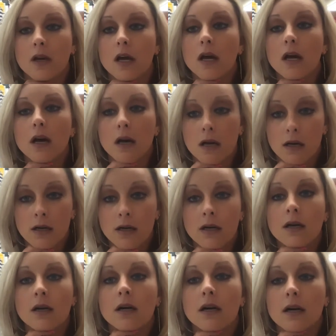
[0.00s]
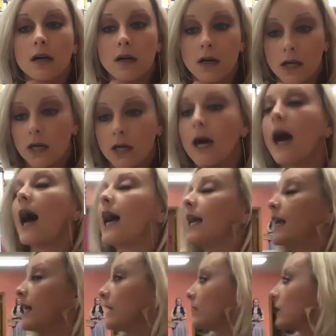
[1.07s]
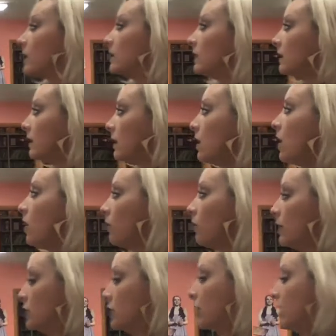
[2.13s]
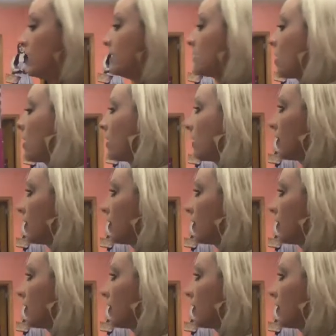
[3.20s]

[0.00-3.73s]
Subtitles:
G, G. I hear G, which is our